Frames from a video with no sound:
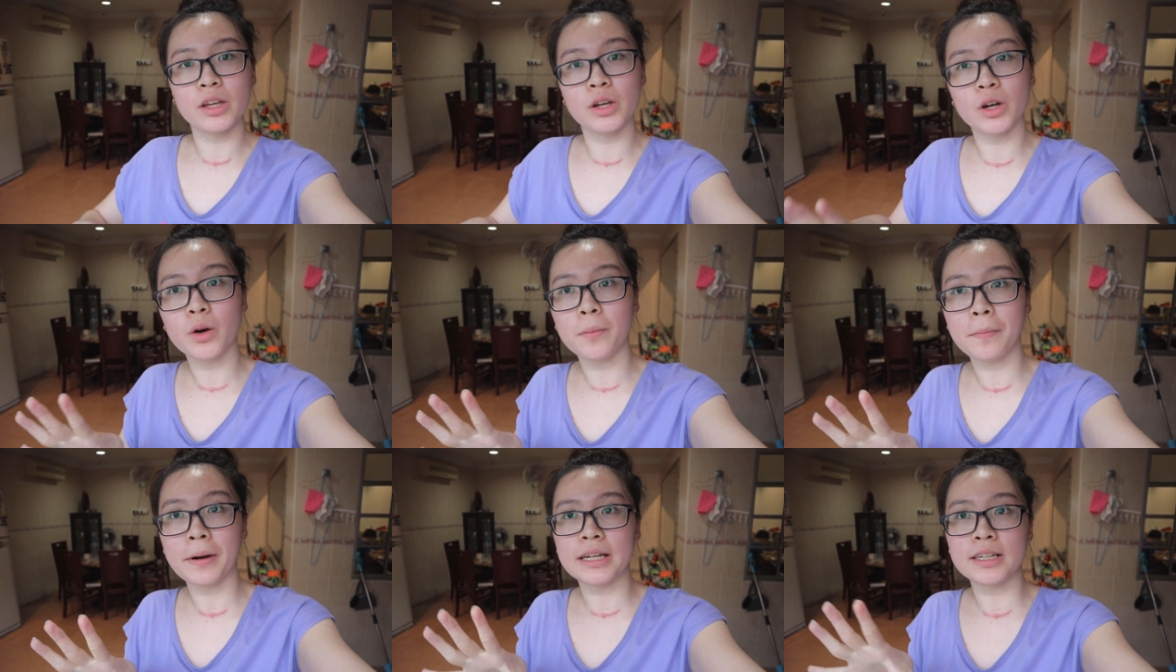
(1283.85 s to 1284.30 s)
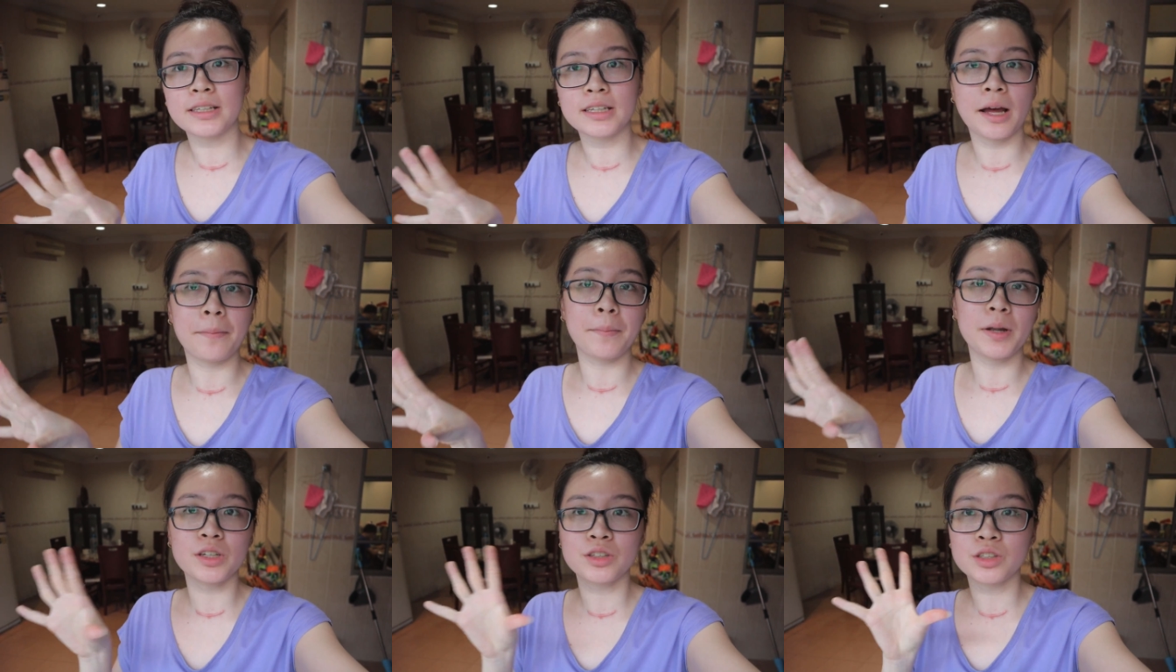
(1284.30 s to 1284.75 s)
you know, by the
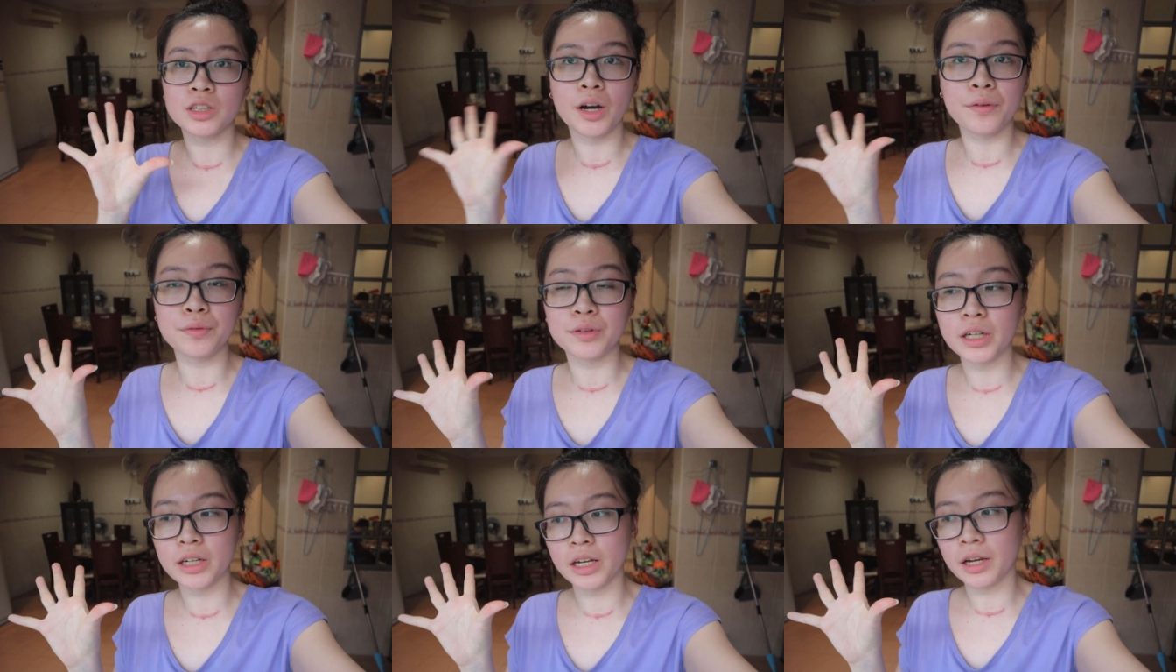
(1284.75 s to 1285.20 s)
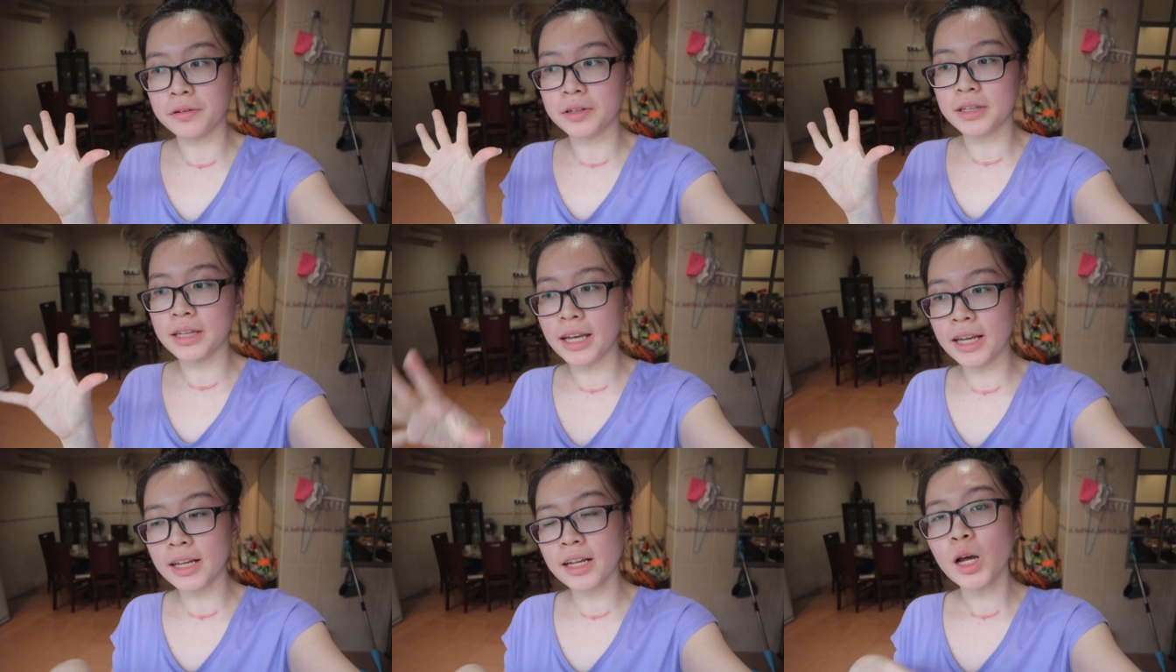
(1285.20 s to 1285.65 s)
time I shower and
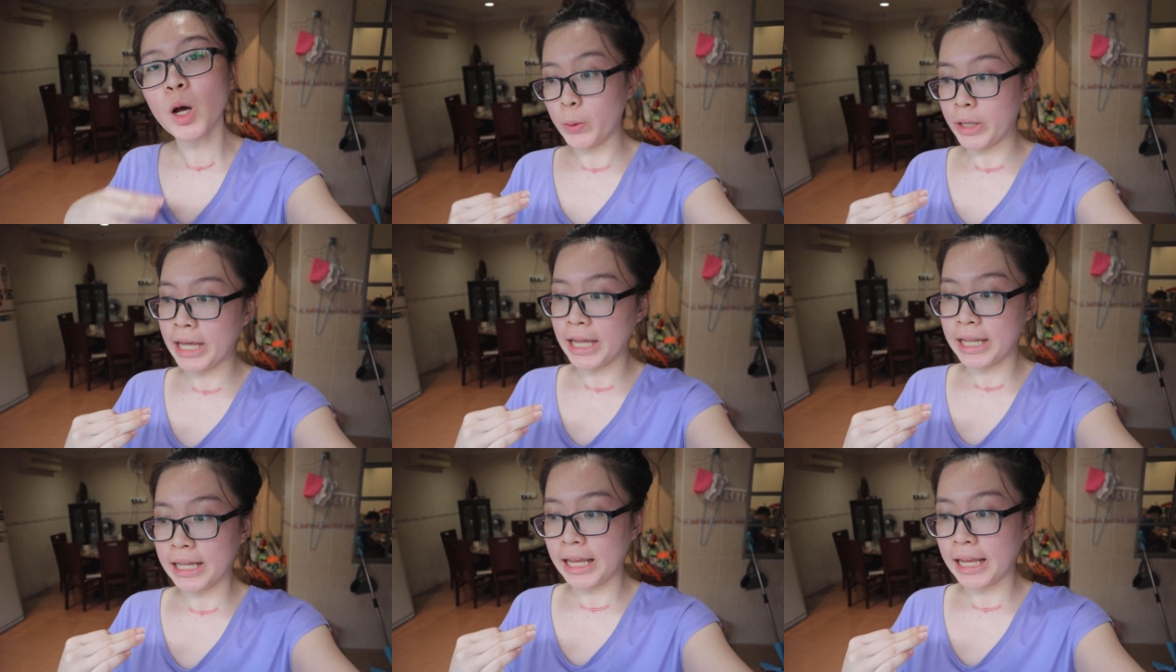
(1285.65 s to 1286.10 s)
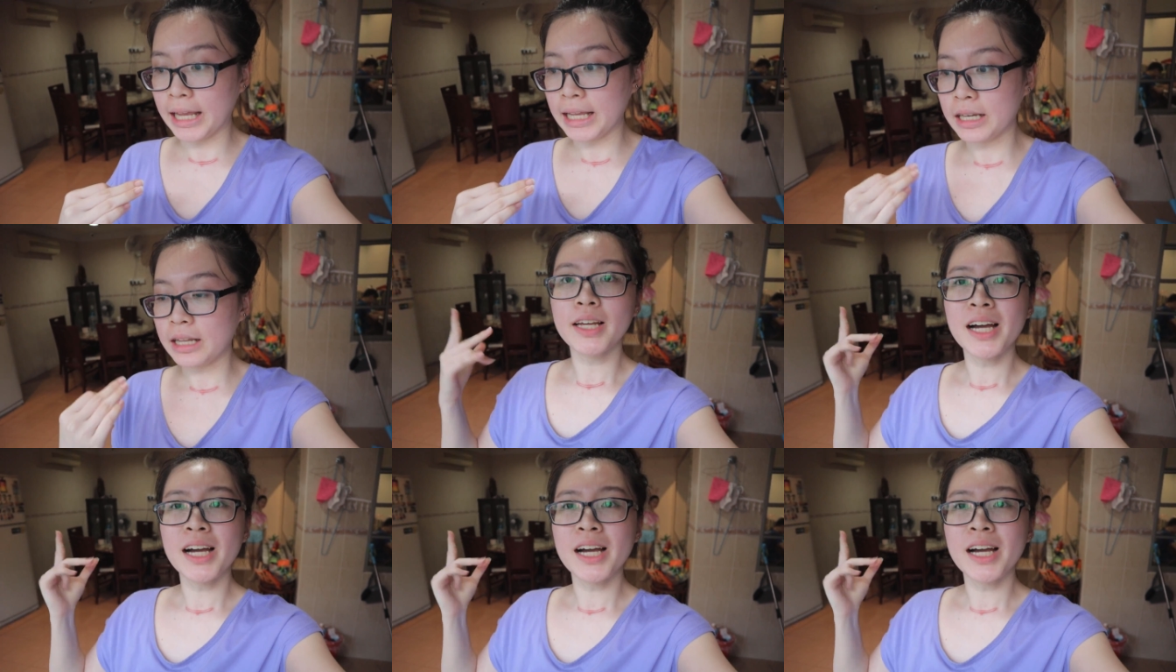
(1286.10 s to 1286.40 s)
everything, we can eat.